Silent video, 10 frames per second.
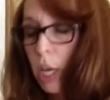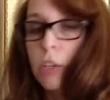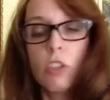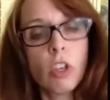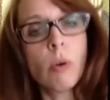
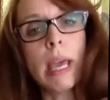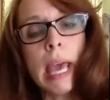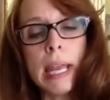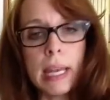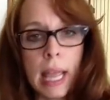So go
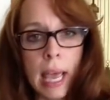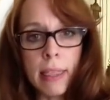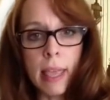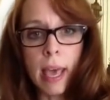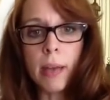ahead and
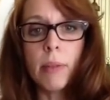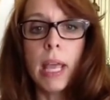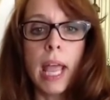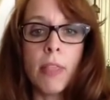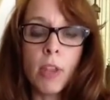add that,
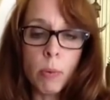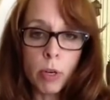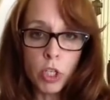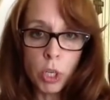and then I want